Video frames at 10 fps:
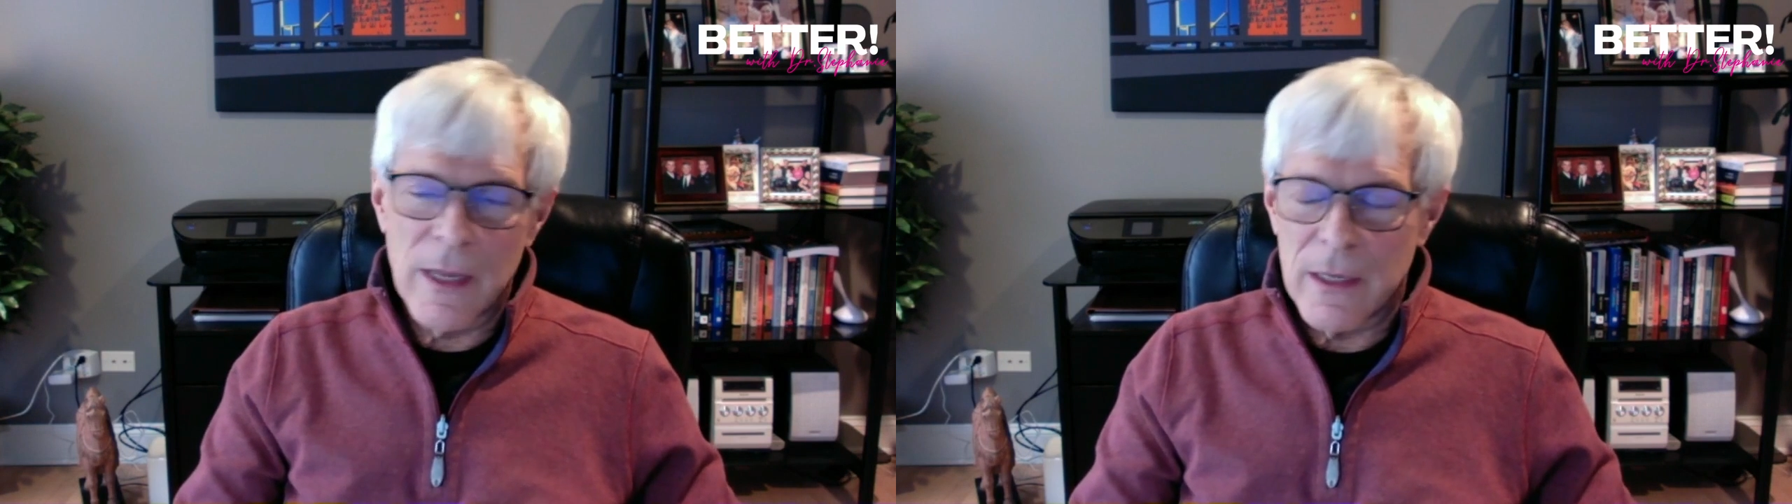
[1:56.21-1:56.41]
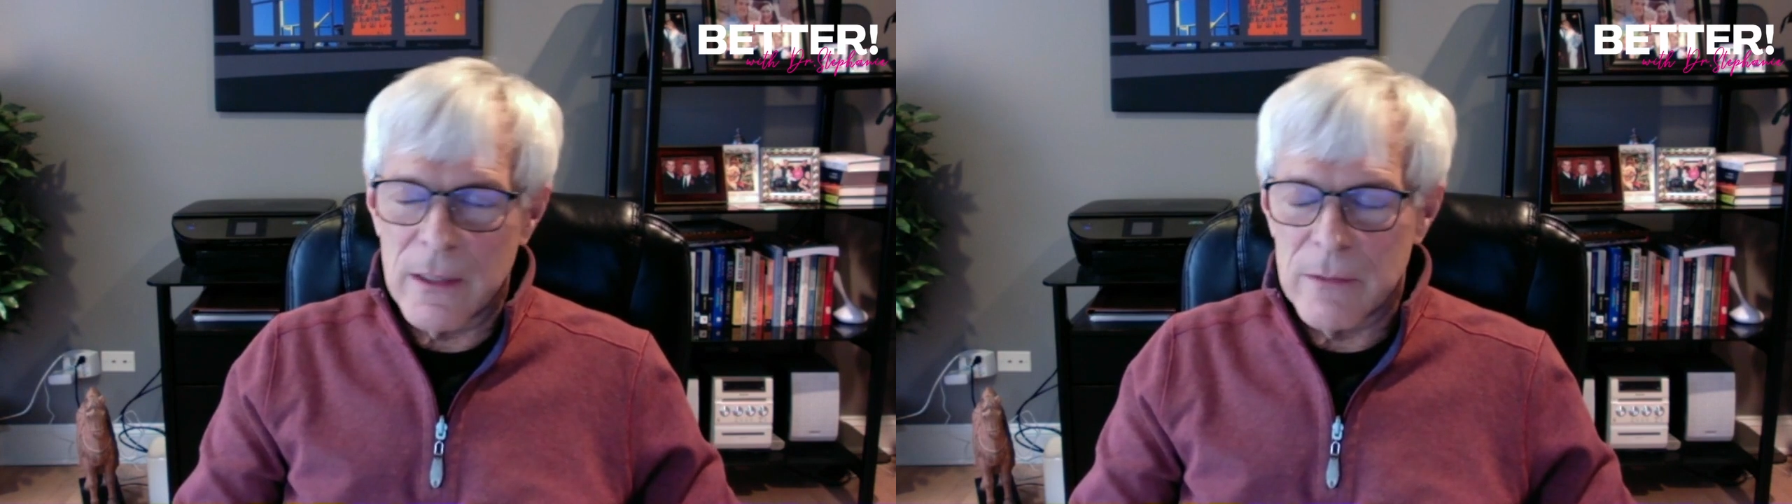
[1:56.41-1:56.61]

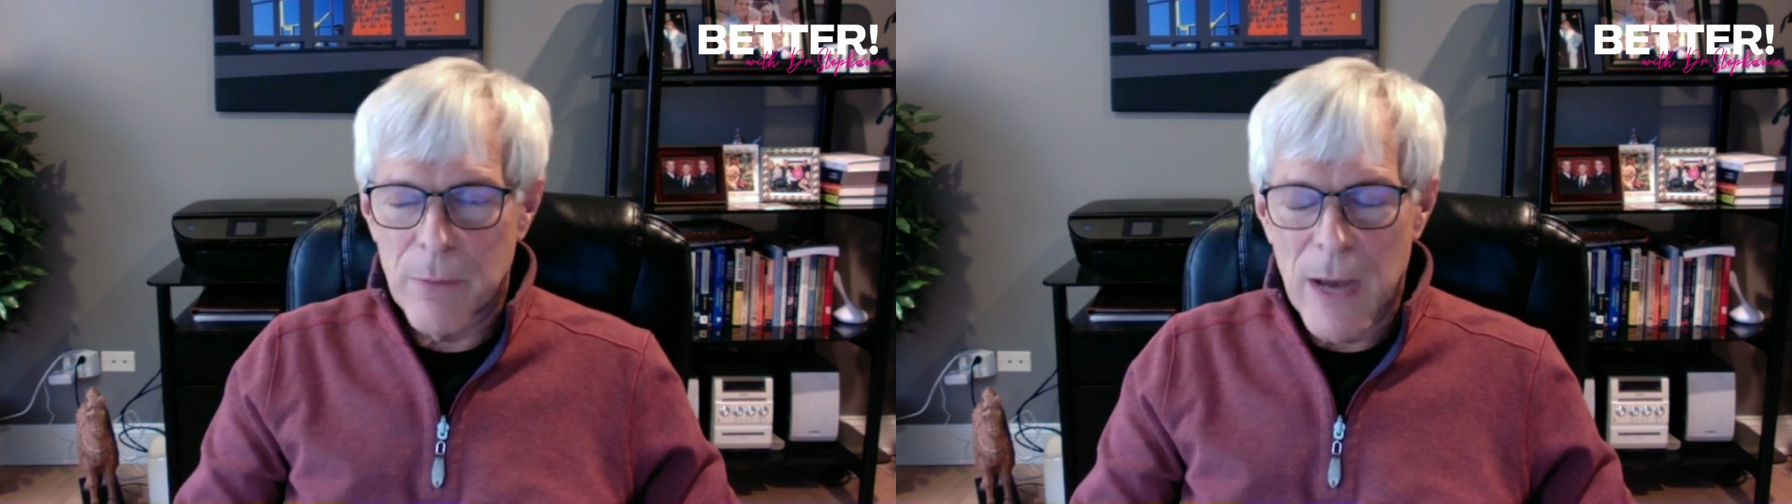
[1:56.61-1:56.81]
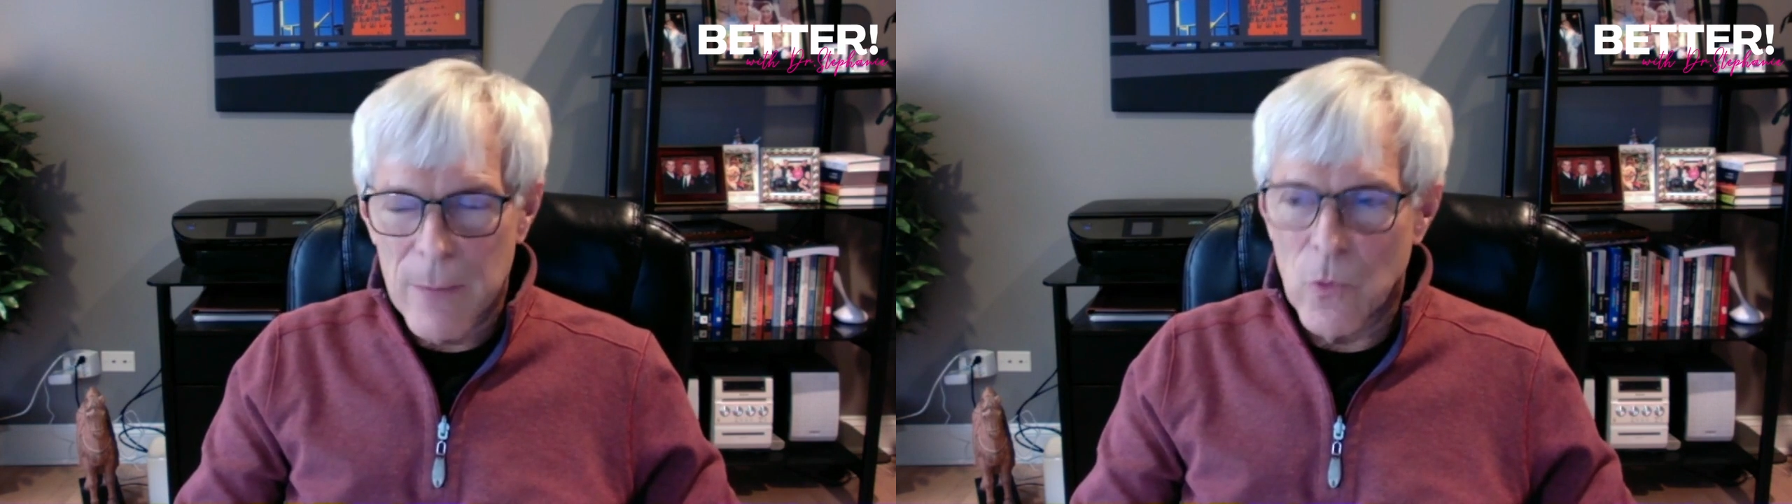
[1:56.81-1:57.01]

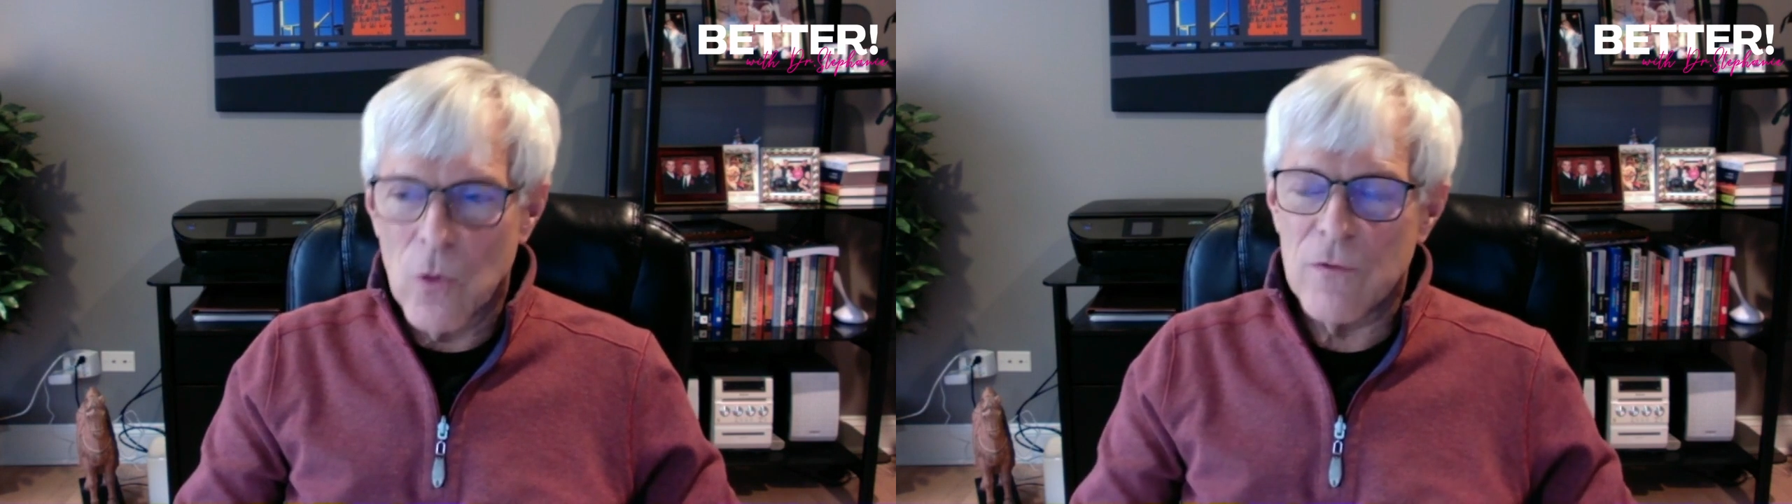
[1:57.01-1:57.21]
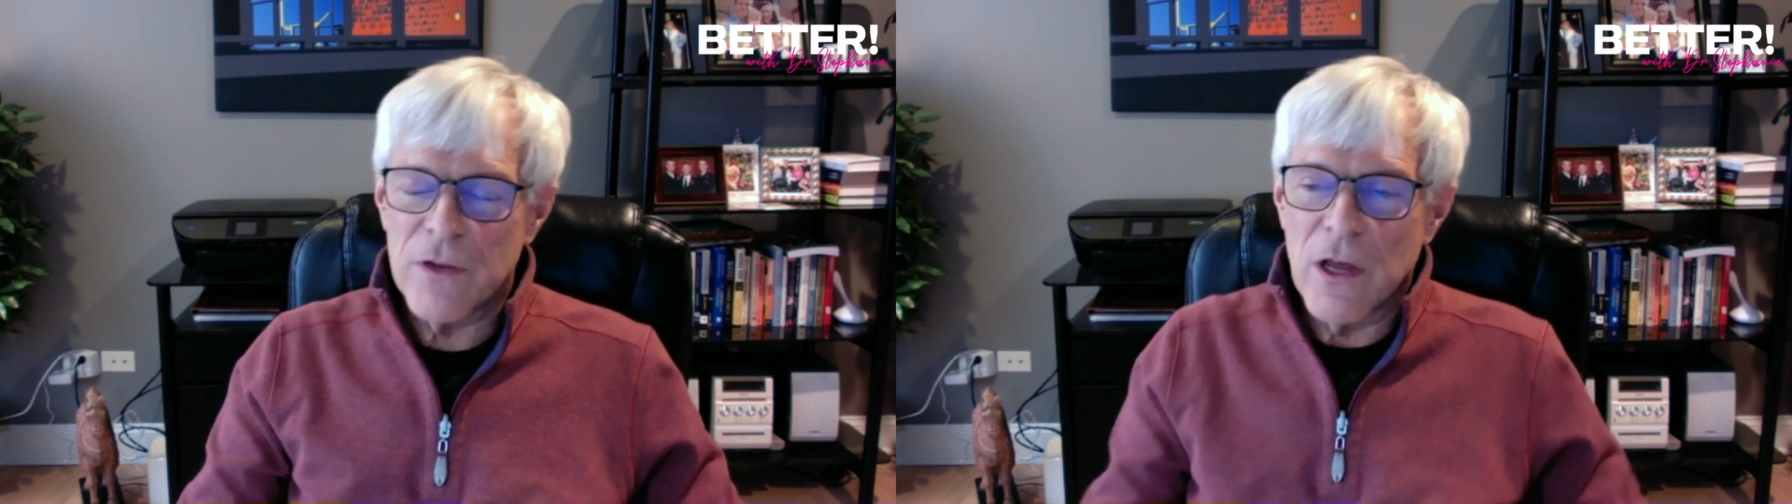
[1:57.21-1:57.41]
and Bob
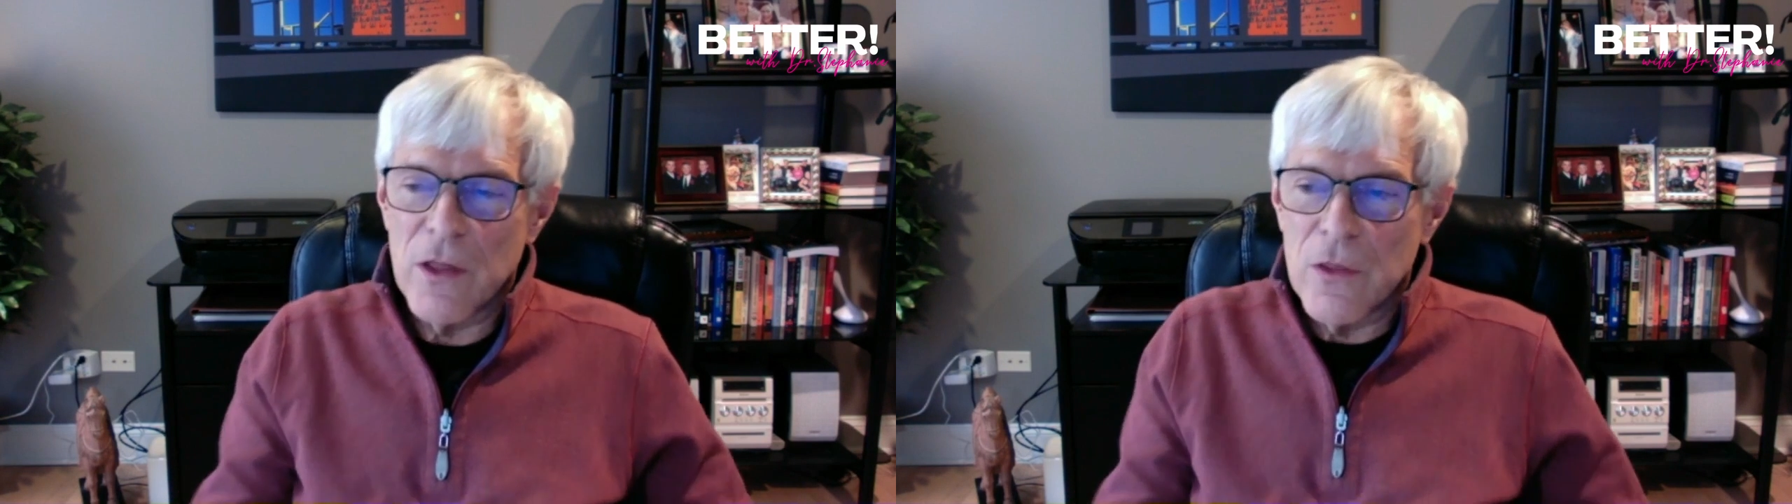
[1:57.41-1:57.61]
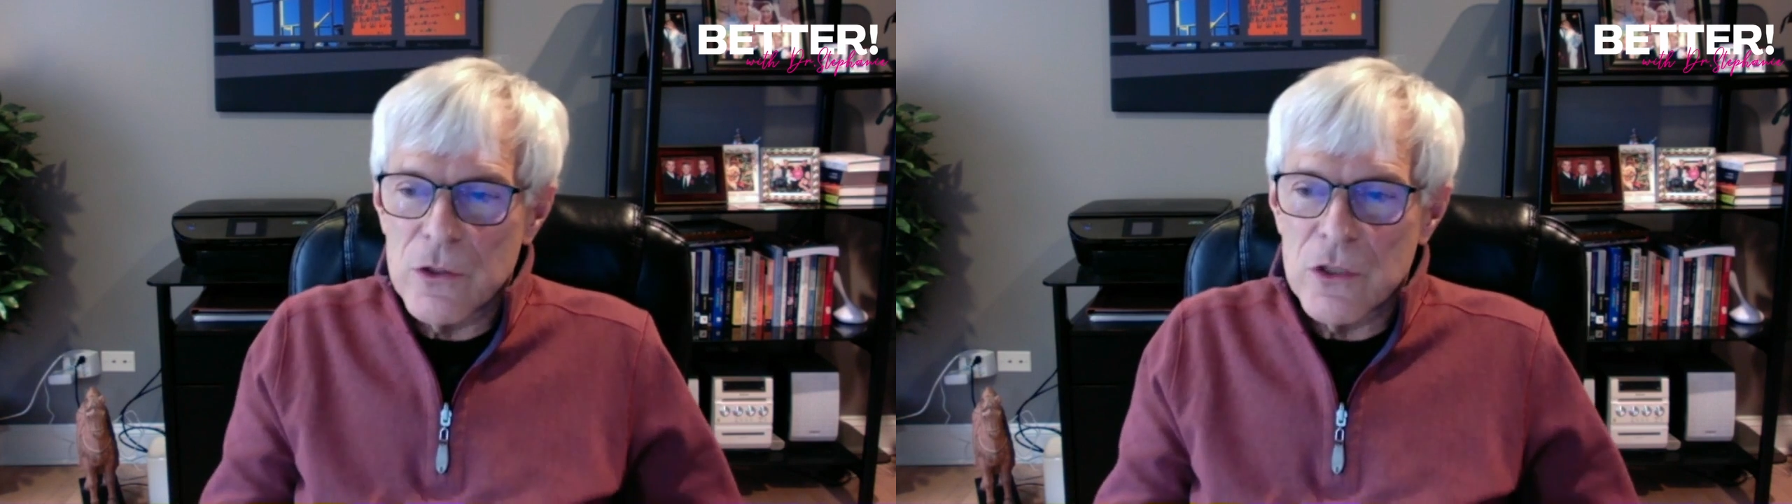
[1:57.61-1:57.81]
Wolf and
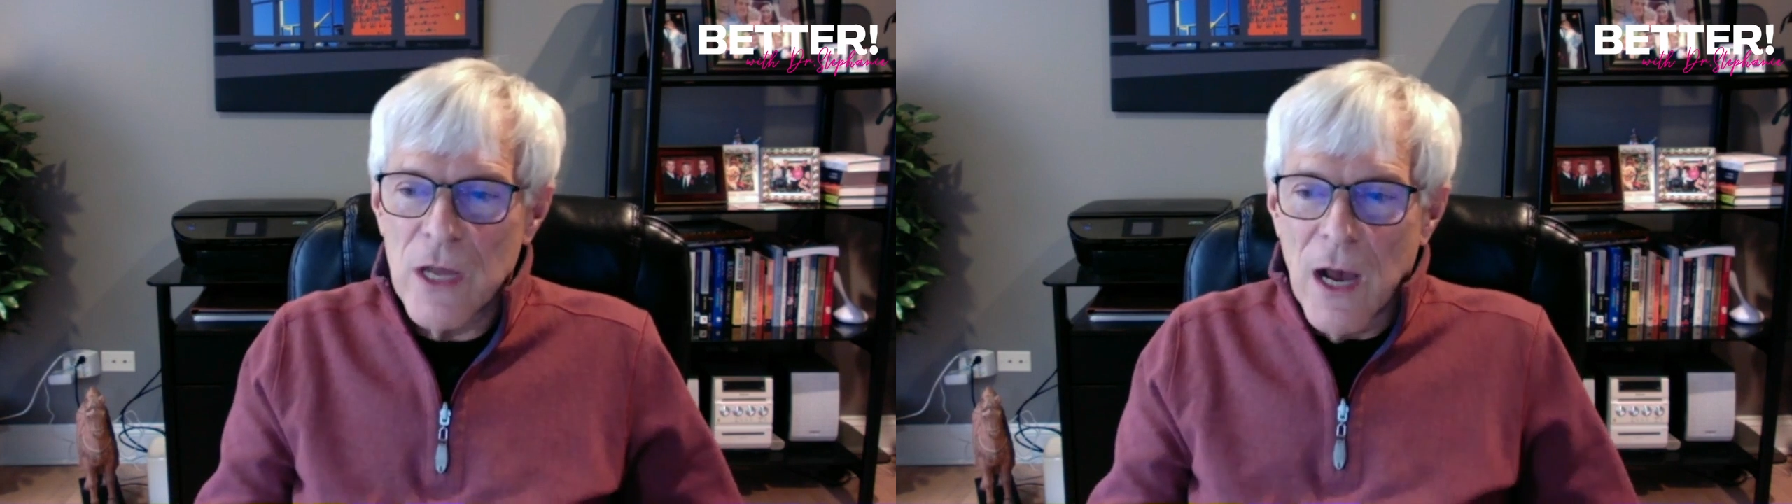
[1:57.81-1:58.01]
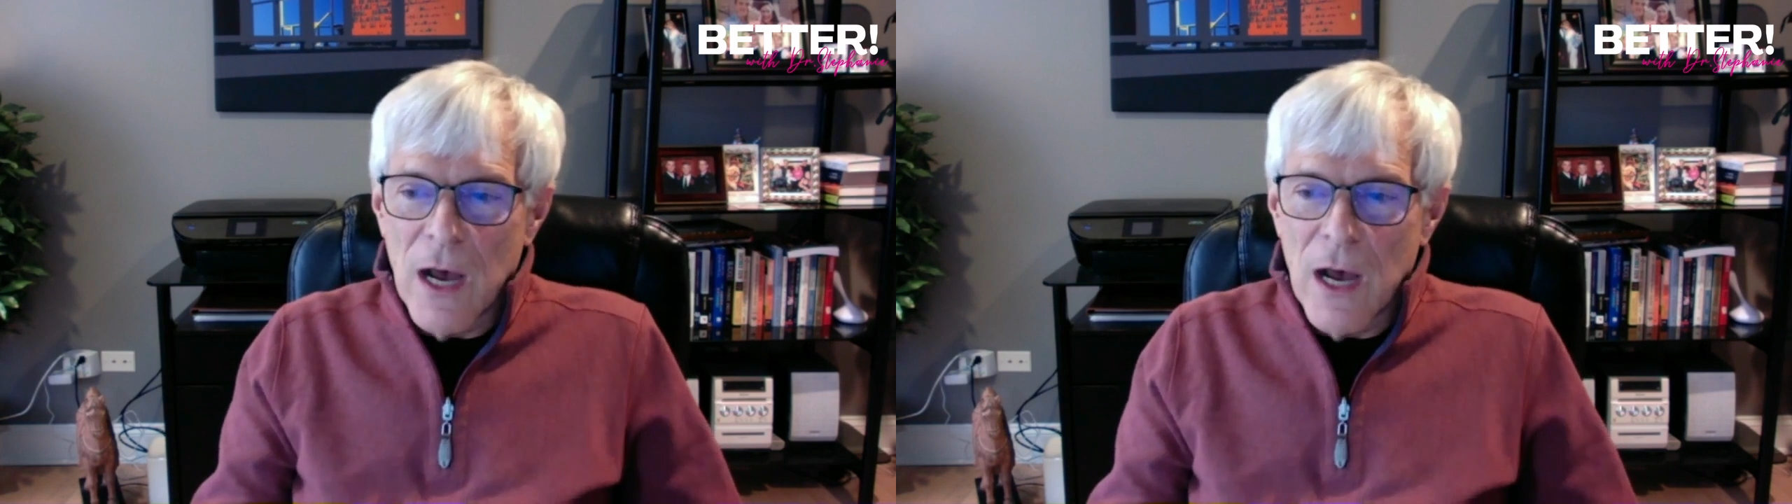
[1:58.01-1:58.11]
others